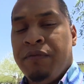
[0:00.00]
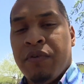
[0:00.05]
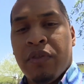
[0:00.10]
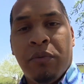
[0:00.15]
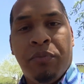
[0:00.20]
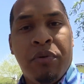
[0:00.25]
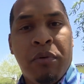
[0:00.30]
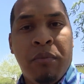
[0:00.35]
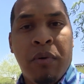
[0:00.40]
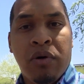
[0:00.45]
in for
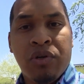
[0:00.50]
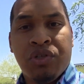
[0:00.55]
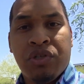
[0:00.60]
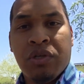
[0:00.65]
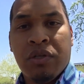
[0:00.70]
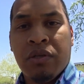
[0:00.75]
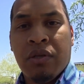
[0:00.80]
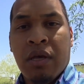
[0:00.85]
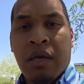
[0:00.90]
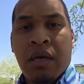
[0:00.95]
the
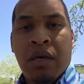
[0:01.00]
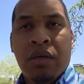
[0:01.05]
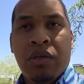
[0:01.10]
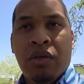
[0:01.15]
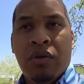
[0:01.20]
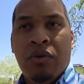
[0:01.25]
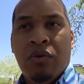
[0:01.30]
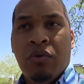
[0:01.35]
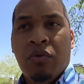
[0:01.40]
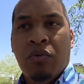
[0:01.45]
promotion,
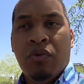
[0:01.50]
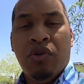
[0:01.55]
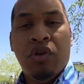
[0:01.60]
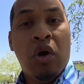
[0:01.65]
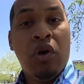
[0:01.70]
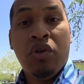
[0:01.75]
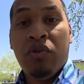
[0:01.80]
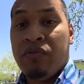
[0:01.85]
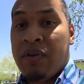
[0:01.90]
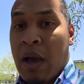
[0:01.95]
you
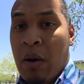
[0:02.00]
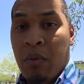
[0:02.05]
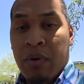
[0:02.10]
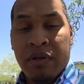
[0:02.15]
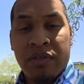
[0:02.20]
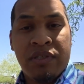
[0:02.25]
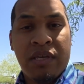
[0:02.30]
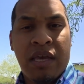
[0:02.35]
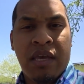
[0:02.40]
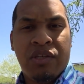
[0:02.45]
know you've got
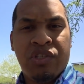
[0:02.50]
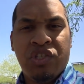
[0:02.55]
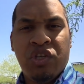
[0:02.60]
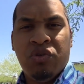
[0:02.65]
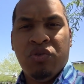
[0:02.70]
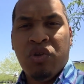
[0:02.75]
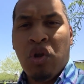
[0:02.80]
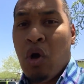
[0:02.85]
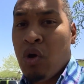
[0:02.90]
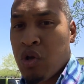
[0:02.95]
what it takes,
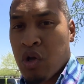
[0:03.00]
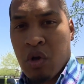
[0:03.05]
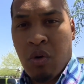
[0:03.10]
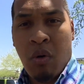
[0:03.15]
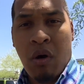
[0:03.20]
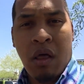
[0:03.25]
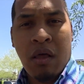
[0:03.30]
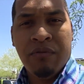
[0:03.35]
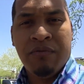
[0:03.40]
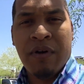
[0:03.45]
you know you're
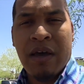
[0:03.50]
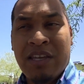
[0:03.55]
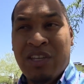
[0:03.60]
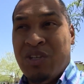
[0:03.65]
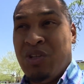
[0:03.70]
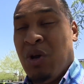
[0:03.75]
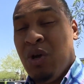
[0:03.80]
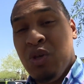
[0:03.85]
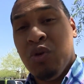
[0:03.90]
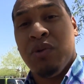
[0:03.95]
qualified,
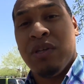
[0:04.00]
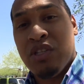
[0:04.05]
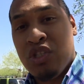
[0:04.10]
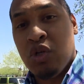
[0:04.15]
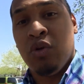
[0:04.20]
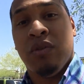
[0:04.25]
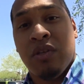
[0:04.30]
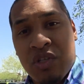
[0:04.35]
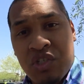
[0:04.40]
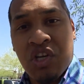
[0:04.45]
you know you can
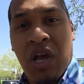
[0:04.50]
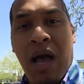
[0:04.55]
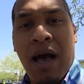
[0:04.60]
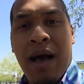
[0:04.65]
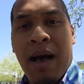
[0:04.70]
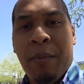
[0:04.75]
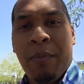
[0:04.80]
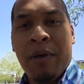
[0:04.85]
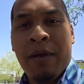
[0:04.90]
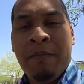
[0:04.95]
do the
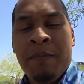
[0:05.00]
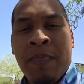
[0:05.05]
job,